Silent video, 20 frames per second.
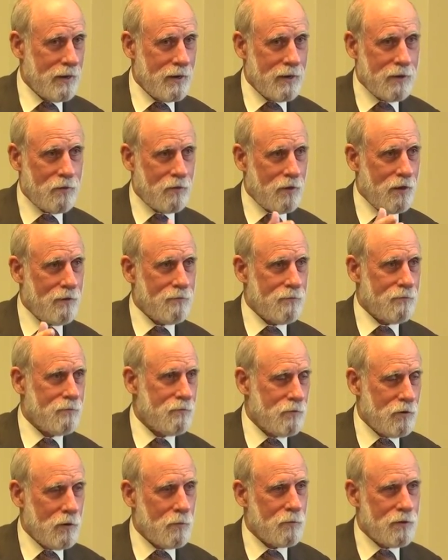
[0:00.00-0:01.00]
N S F
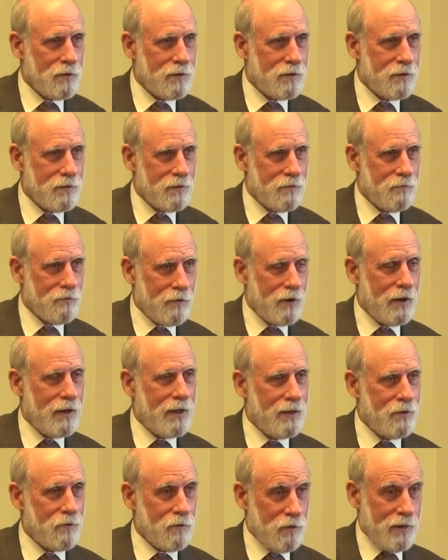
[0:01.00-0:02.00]
jumps into the
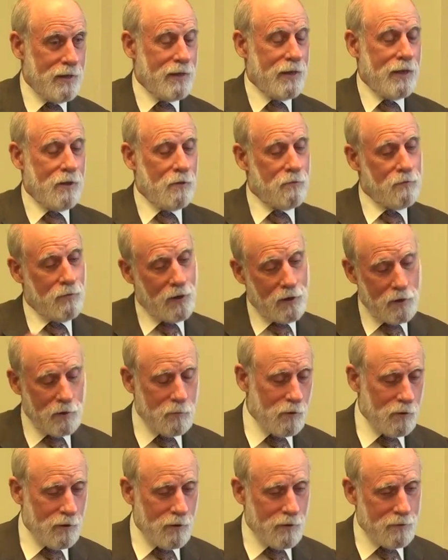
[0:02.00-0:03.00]
fray, seeing how
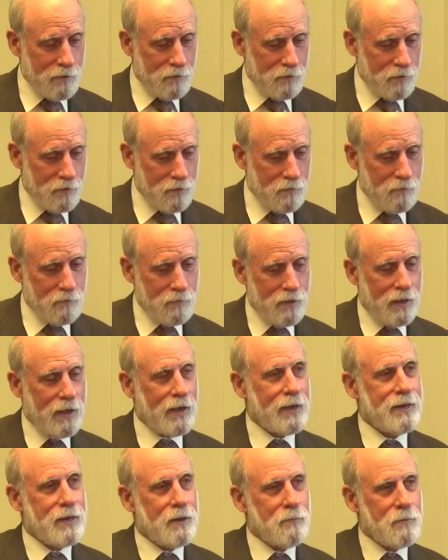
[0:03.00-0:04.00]
valuable all this is for the
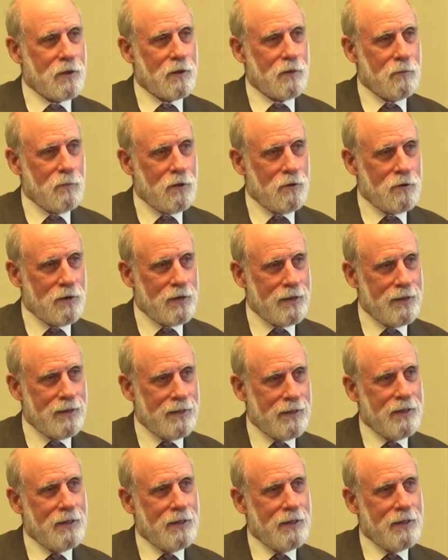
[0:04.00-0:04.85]
academic community,